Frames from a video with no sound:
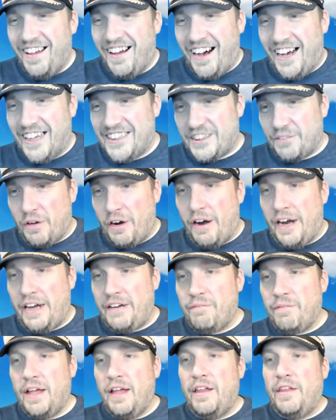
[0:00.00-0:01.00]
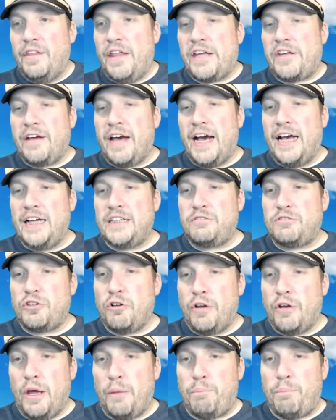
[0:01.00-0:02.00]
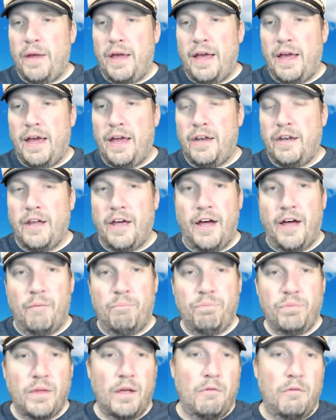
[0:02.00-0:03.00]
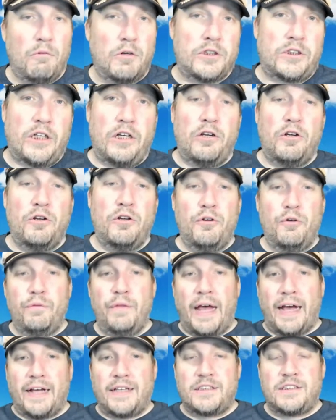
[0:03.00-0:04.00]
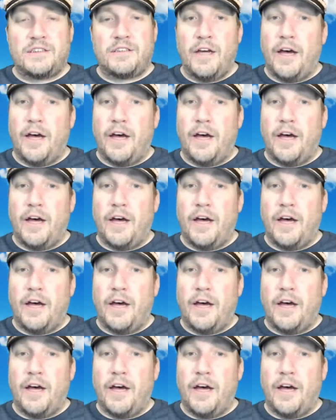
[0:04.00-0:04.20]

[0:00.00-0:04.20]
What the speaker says: Awesome. All right. Thank you guys for showing up, and we'll see you next